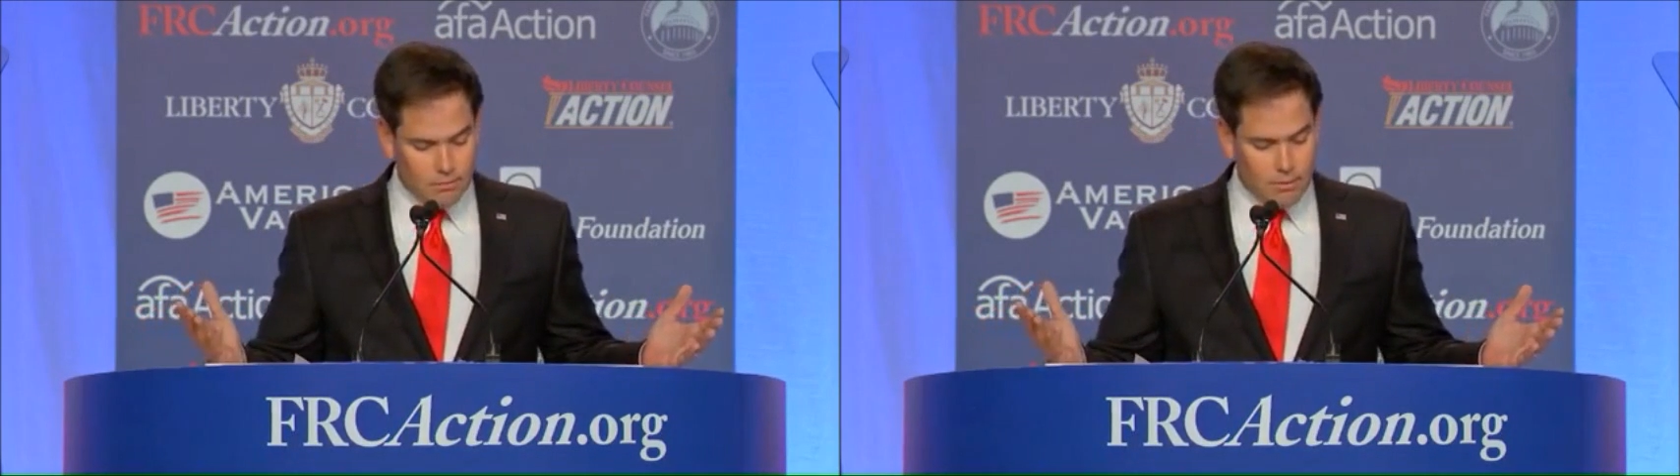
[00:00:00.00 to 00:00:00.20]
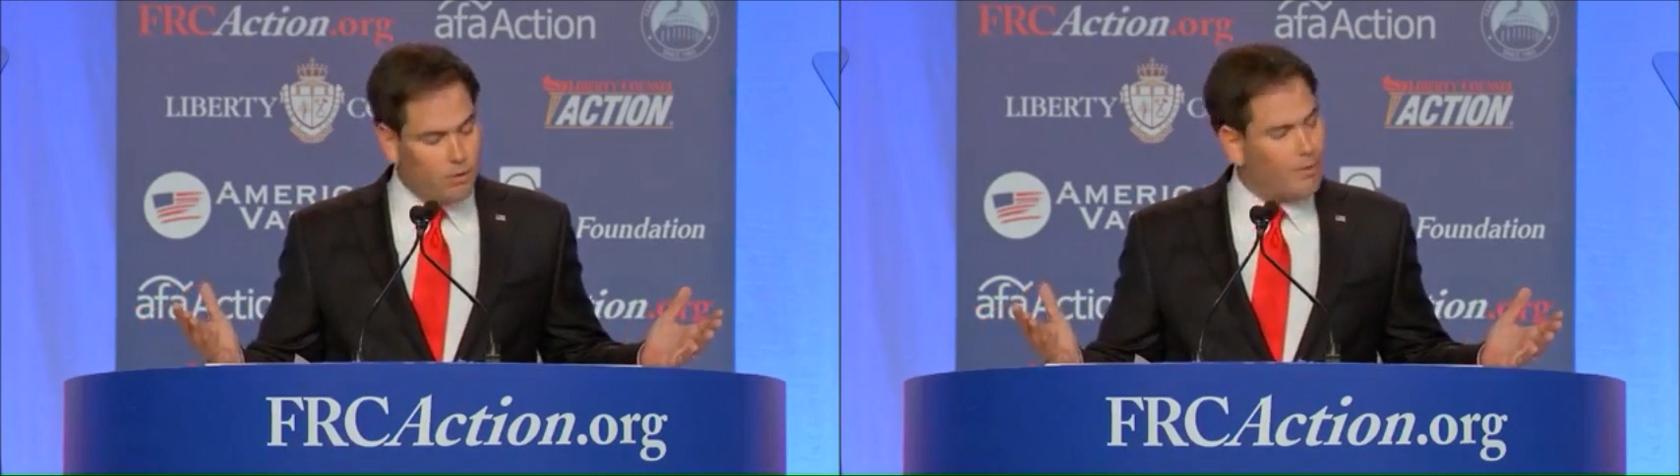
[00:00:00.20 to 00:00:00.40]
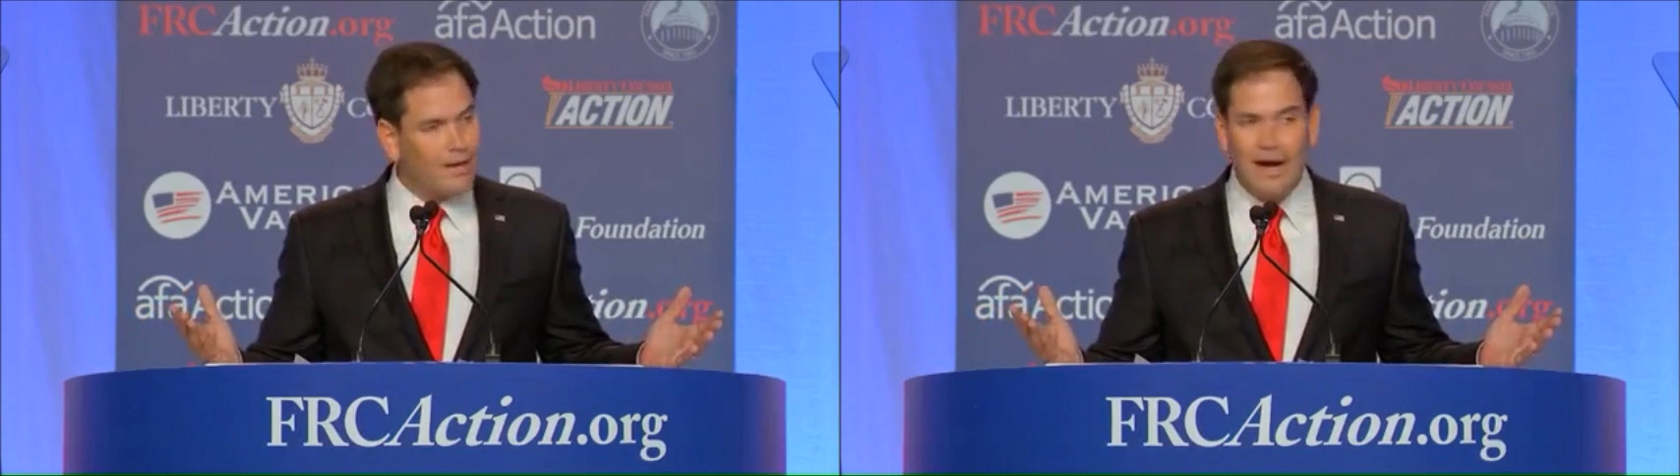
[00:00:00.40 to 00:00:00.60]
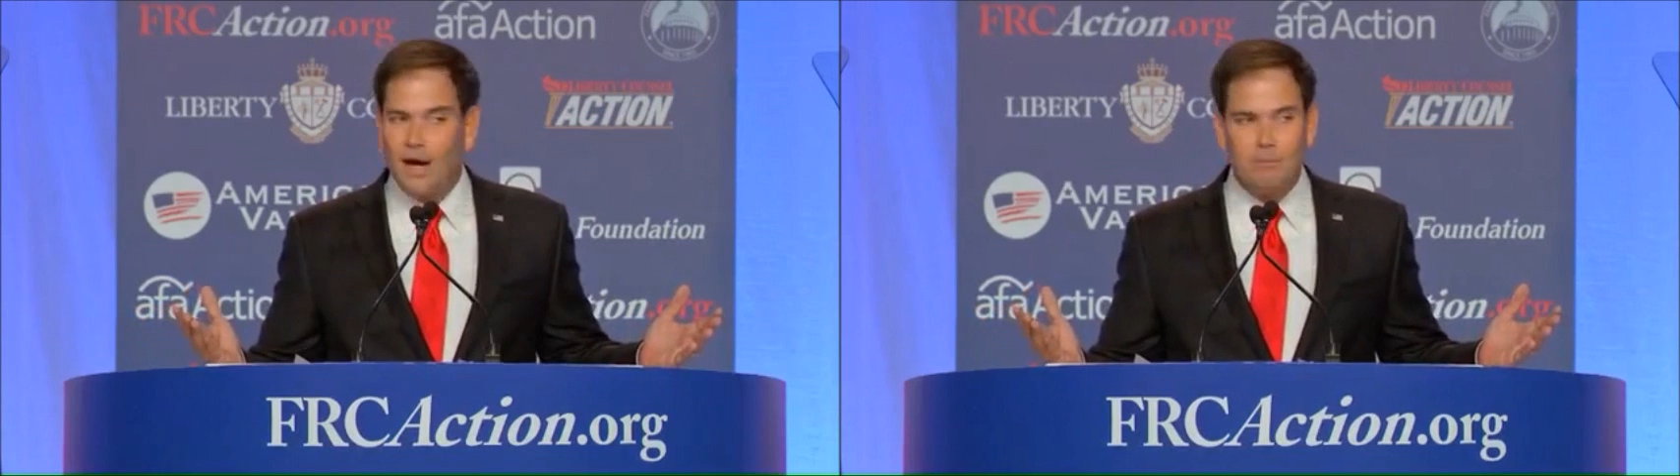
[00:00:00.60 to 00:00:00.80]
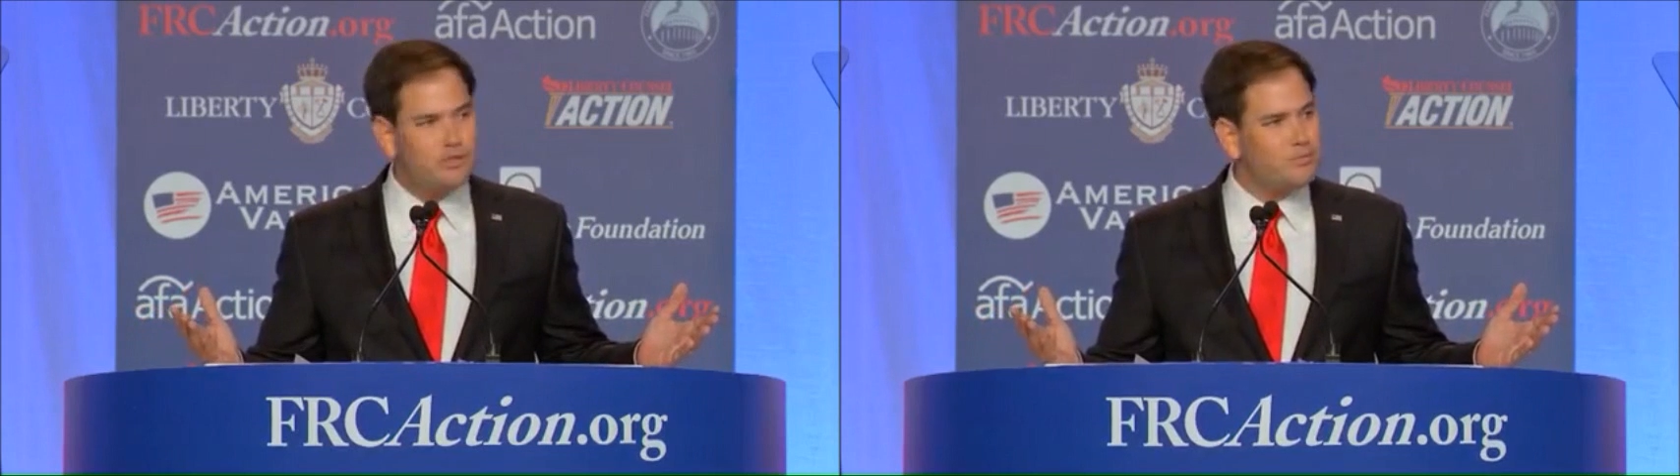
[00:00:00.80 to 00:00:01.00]
But no matter
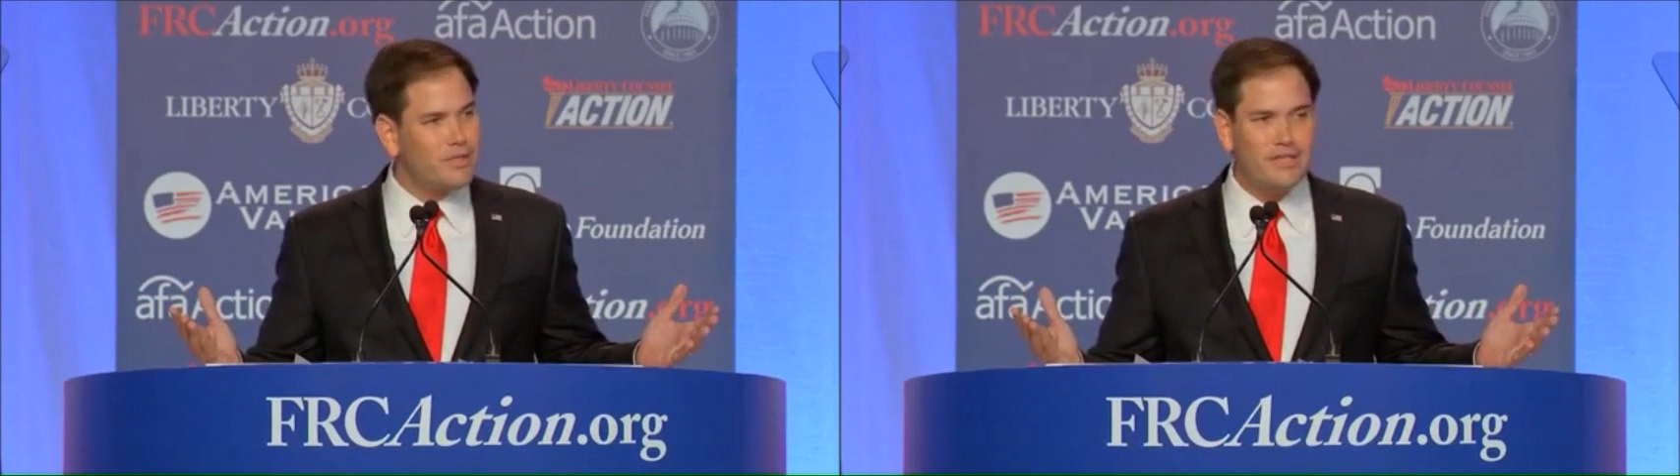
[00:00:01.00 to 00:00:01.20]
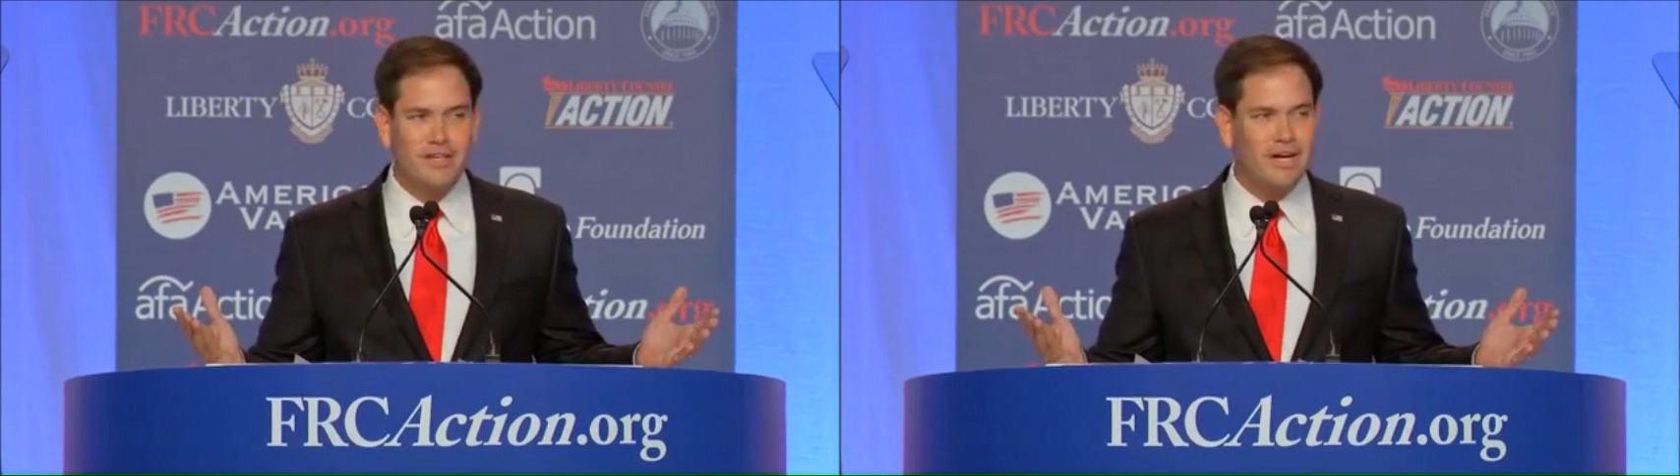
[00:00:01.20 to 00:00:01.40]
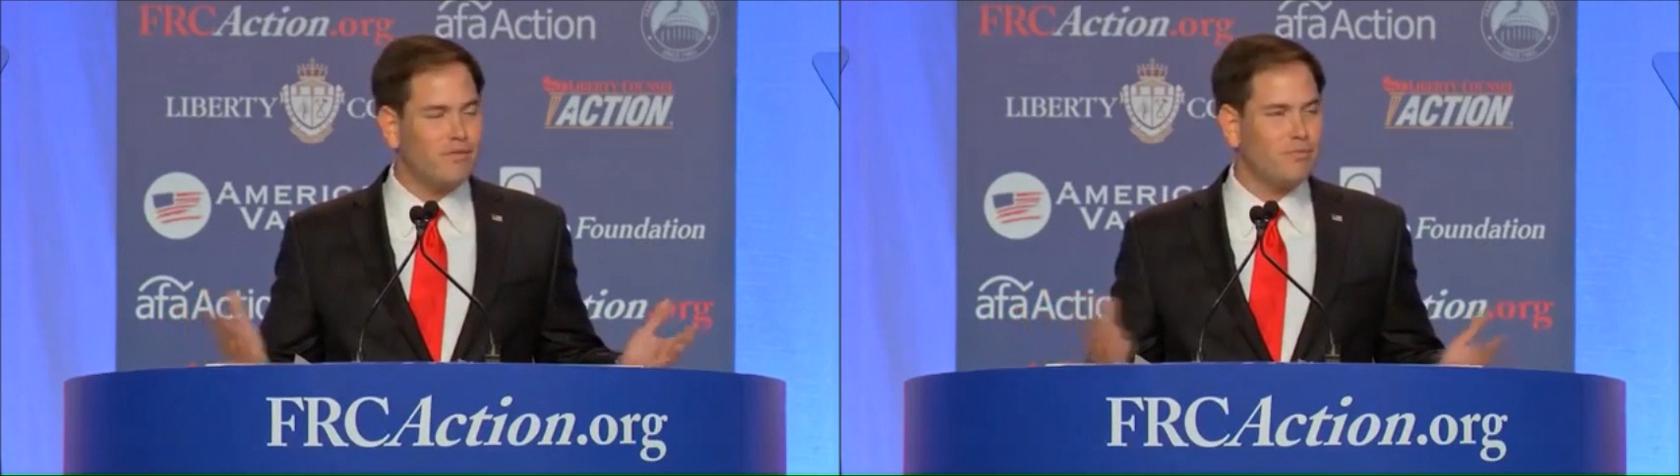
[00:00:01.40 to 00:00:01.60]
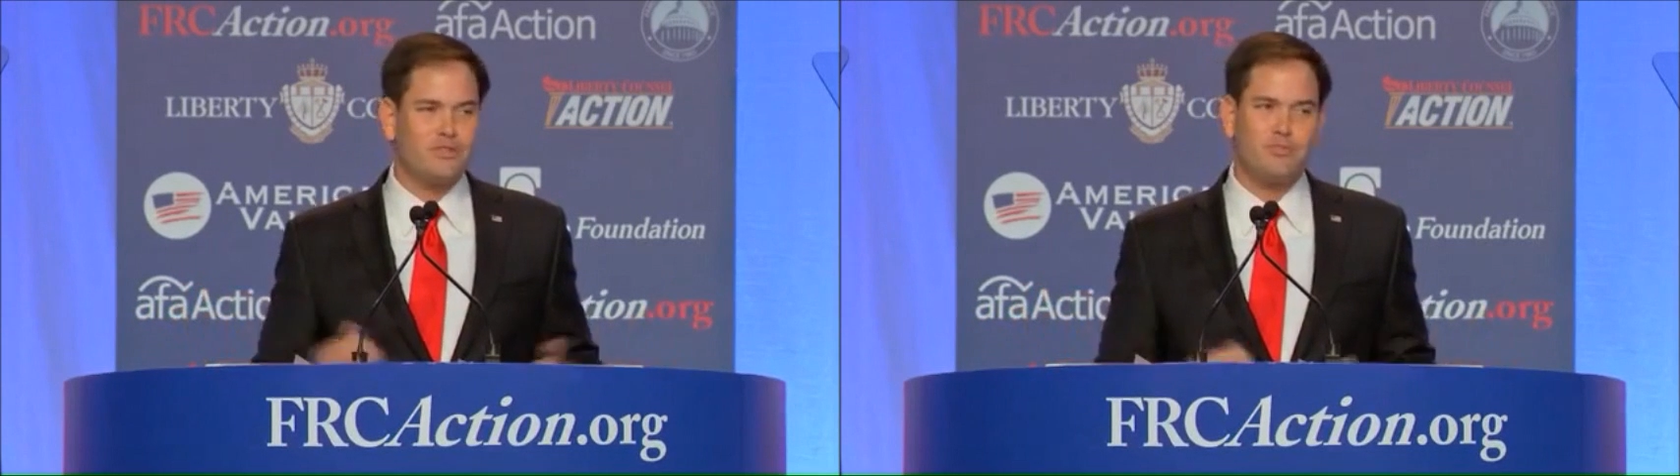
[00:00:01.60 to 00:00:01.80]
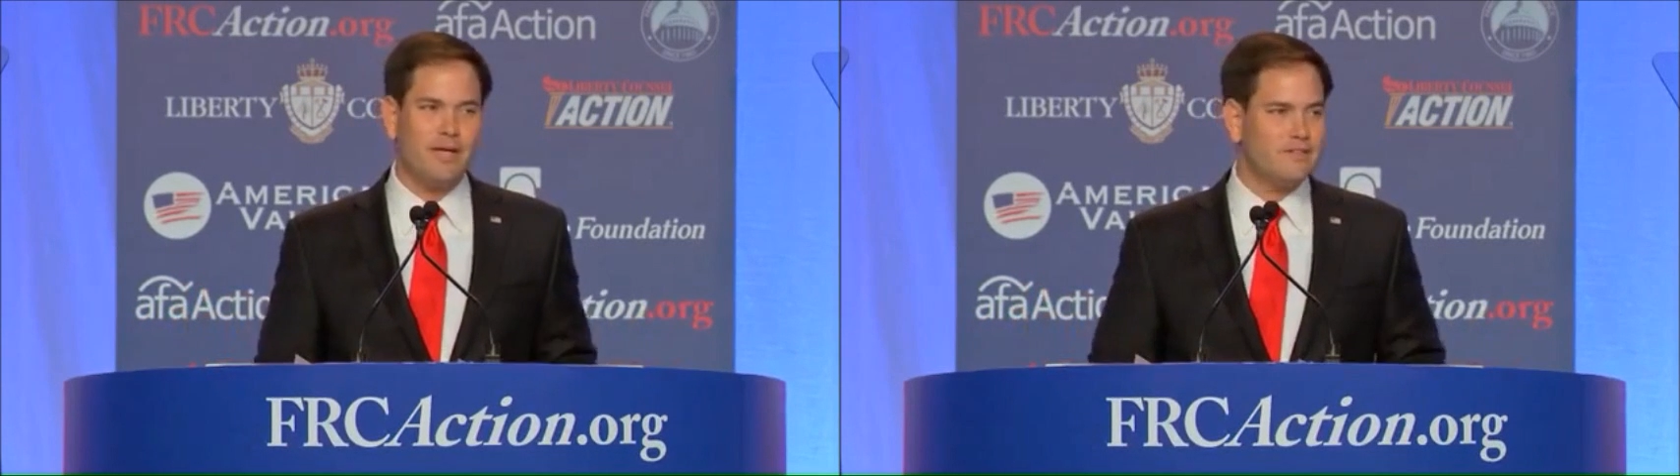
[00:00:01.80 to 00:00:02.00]
how much money the government
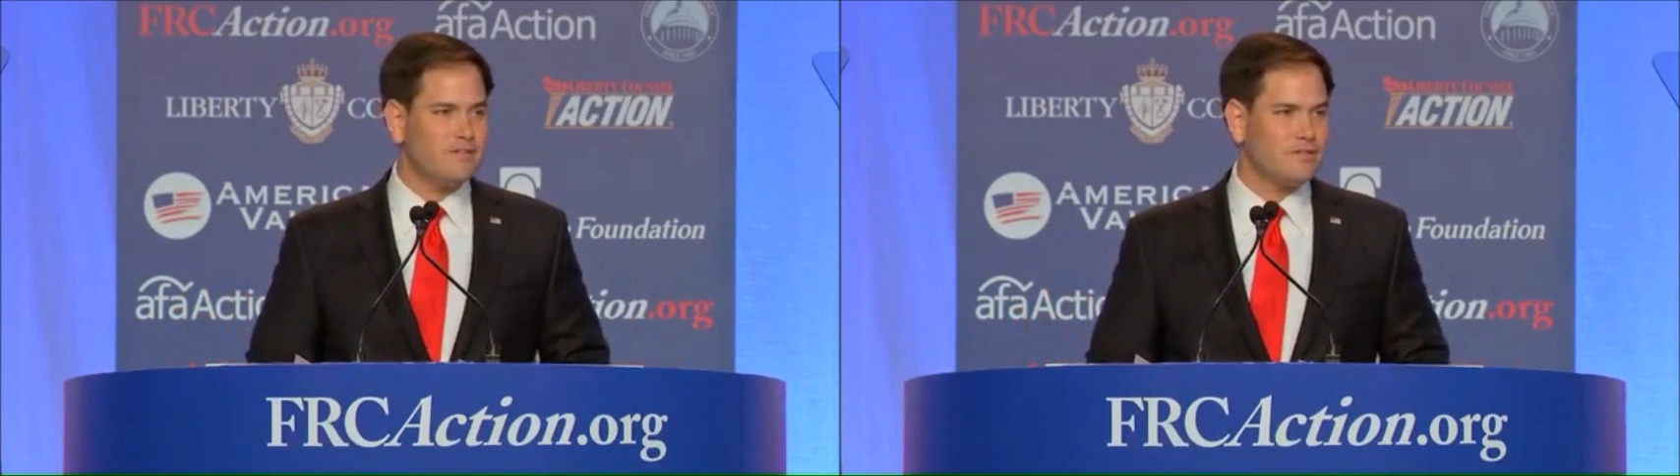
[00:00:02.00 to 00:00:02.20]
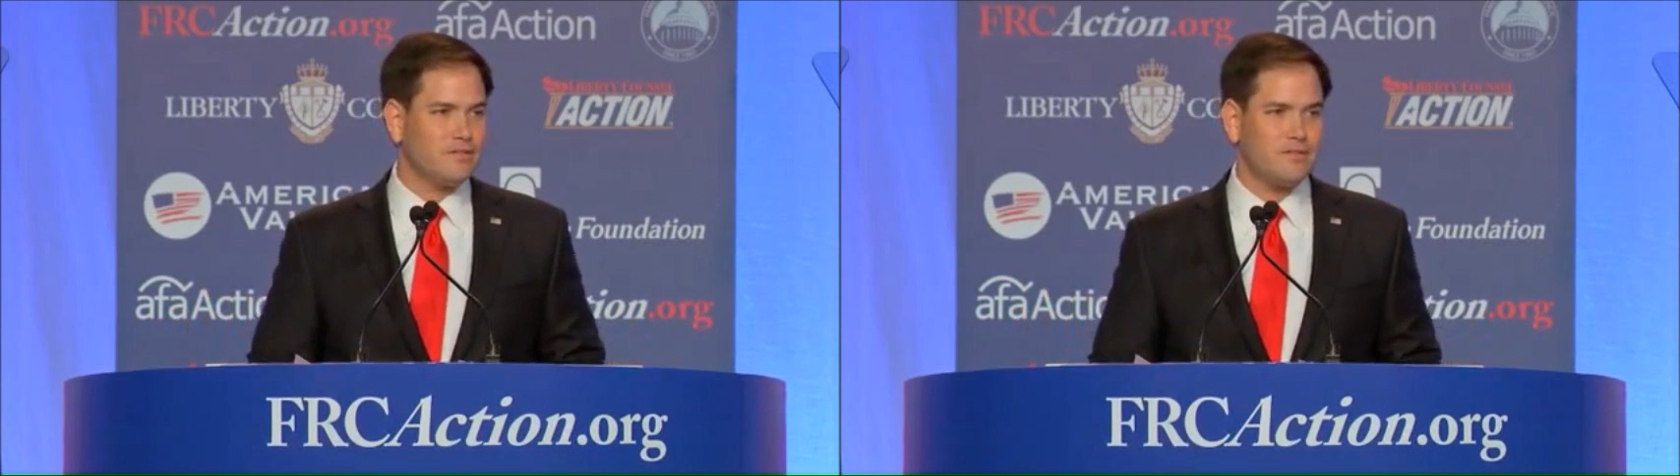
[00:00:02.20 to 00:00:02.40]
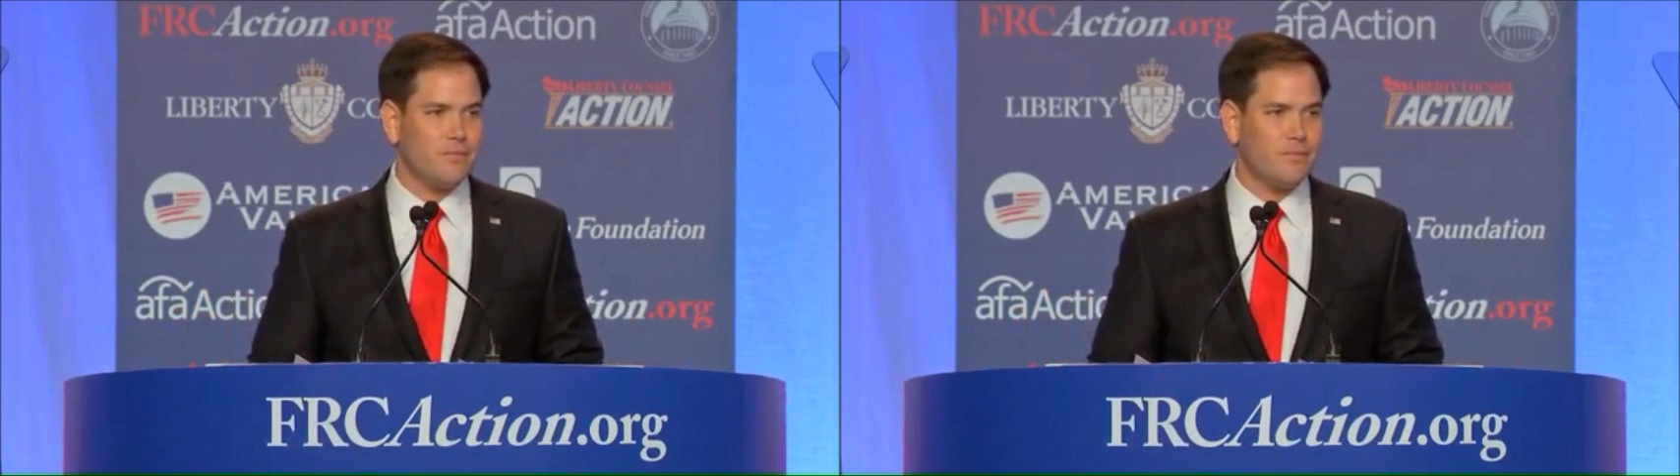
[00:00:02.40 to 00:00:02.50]
spends,